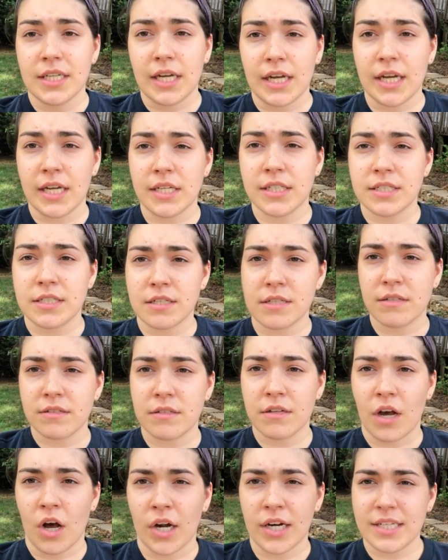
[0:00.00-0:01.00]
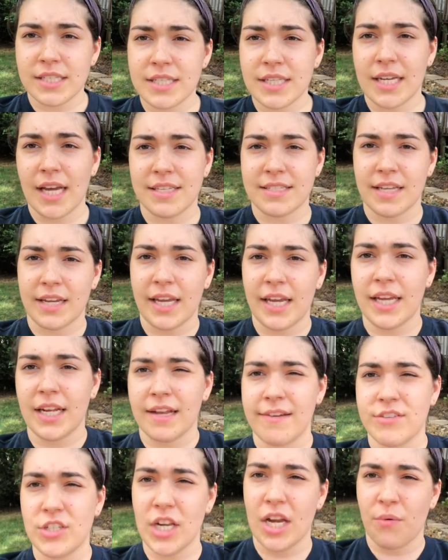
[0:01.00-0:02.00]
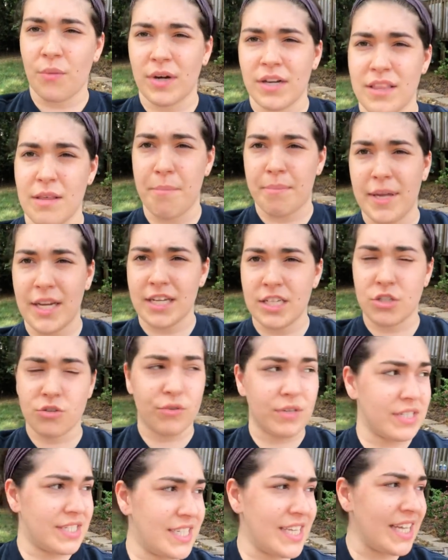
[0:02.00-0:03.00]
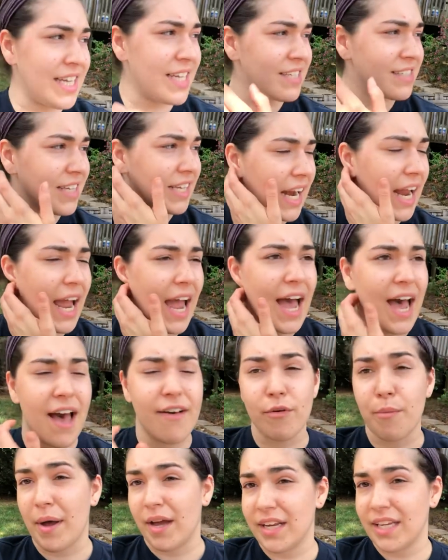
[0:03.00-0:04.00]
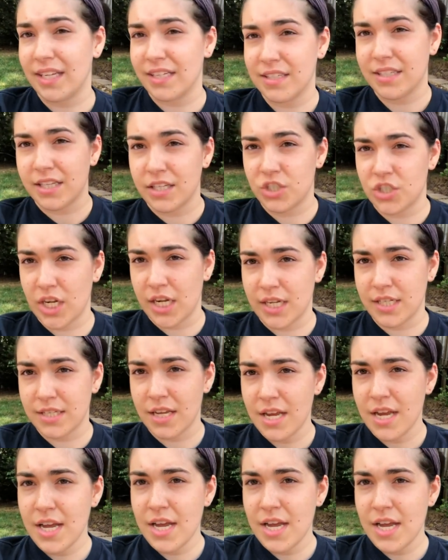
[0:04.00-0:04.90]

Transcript: And honestly, as an E N F J, one of the biggest critiques that I have about E S T Js